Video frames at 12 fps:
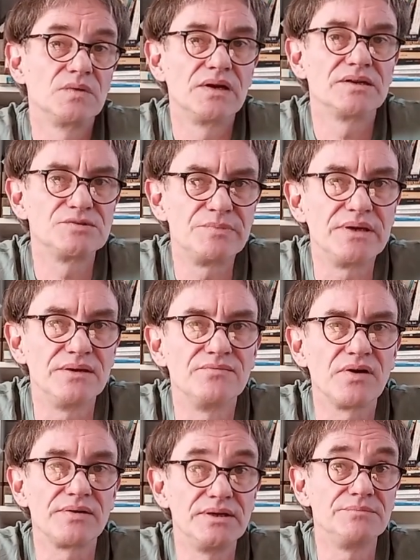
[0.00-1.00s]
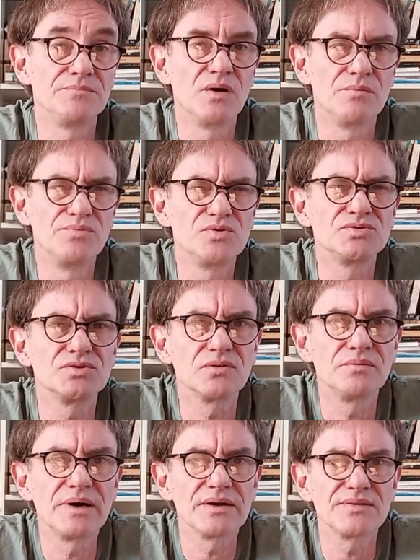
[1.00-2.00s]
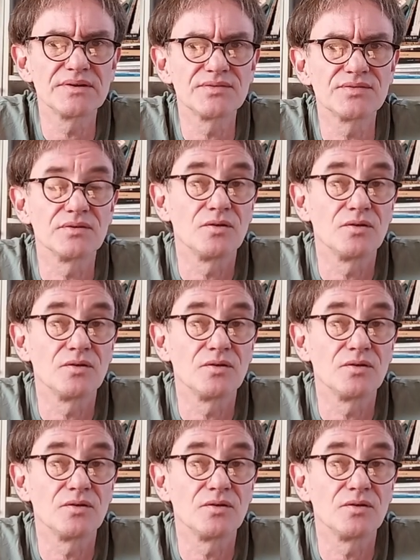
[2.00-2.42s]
Let's be very brutal about this,